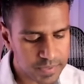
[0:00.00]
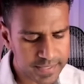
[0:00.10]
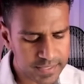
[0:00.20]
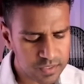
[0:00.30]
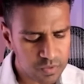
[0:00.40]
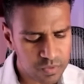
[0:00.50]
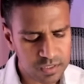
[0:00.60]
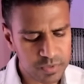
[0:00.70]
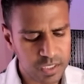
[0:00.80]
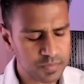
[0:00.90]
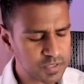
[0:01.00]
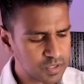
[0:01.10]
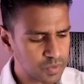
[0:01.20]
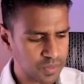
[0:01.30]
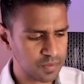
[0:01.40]
because when someone
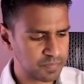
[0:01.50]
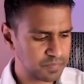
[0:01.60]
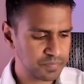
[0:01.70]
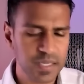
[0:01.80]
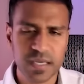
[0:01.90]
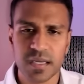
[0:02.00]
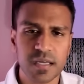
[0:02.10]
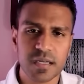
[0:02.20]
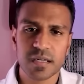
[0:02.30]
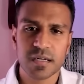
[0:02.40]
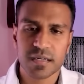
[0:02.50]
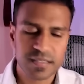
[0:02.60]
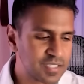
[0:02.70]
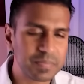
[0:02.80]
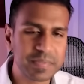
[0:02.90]
comes to you with a
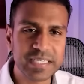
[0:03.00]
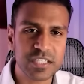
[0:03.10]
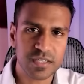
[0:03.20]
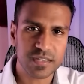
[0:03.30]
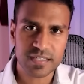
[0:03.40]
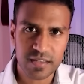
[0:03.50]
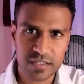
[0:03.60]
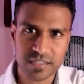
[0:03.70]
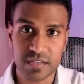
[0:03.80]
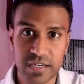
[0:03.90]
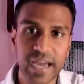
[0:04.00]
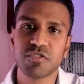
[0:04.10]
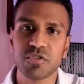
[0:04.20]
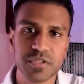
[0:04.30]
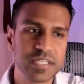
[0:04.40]
some dish and they say this is a
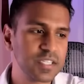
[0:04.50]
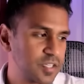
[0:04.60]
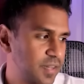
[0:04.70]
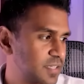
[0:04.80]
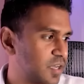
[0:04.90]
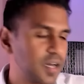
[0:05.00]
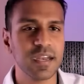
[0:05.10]
natural dish and that's